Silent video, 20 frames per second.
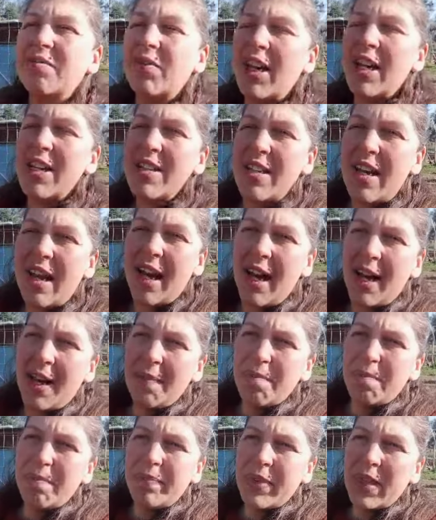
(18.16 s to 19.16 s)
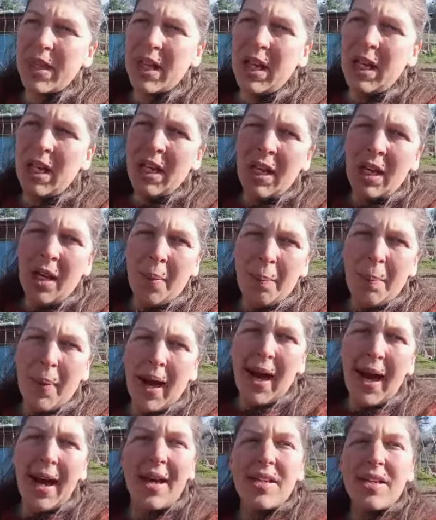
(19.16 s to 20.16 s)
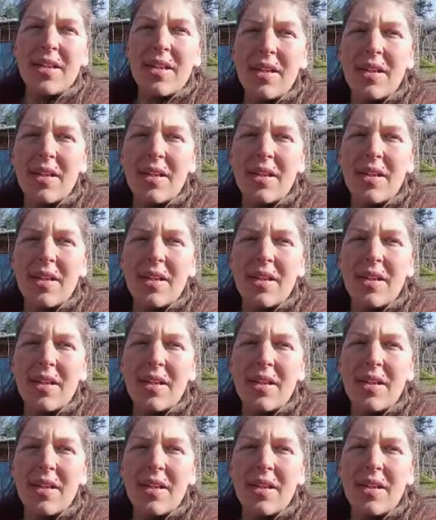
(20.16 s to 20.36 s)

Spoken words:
Last night, Bear